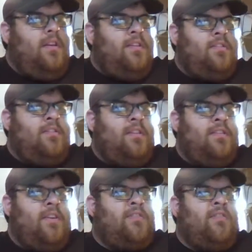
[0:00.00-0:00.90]
instead of
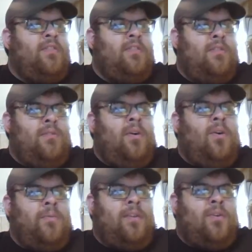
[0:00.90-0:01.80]
actually
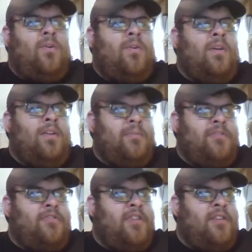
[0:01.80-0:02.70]
all being local on the
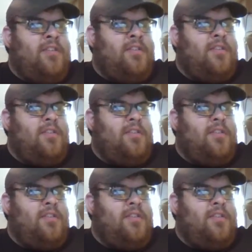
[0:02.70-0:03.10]
machine.